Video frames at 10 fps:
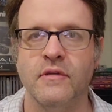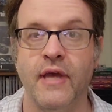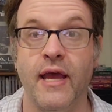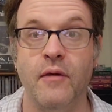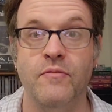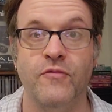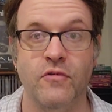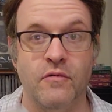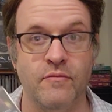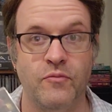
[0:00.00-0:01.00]
game
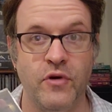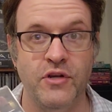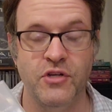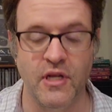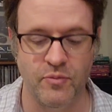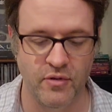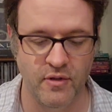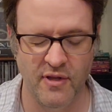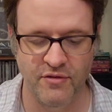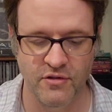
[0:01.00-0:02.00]
for pretty cheap.
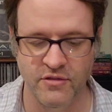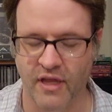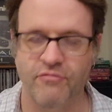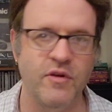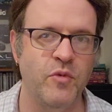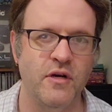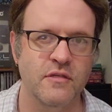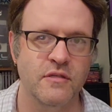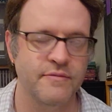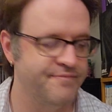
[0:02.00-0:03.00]
I think it was like
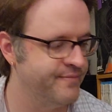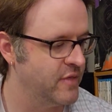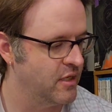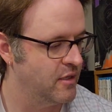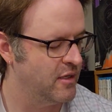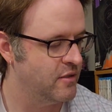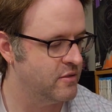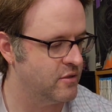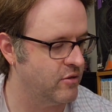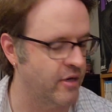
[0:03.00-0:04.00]
$3.
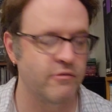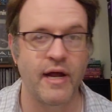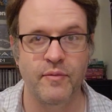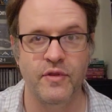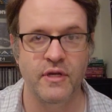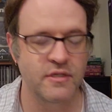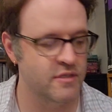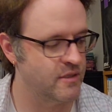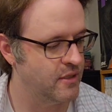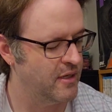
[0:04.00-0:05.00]
So I grabbed
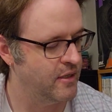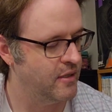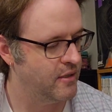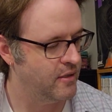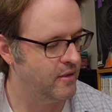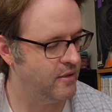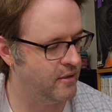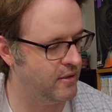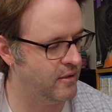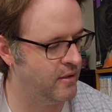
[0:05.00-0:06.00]
this
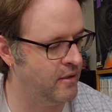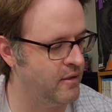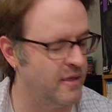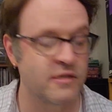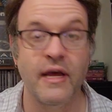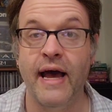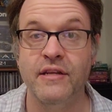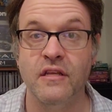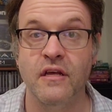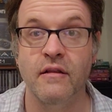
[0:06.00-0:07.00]
to
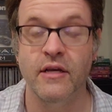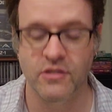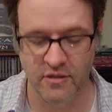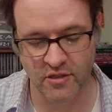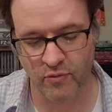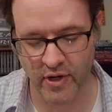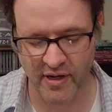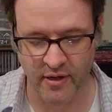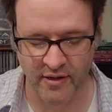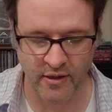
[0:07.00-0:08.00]
add to the collection, so why
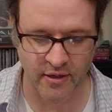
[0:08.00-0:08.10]
not?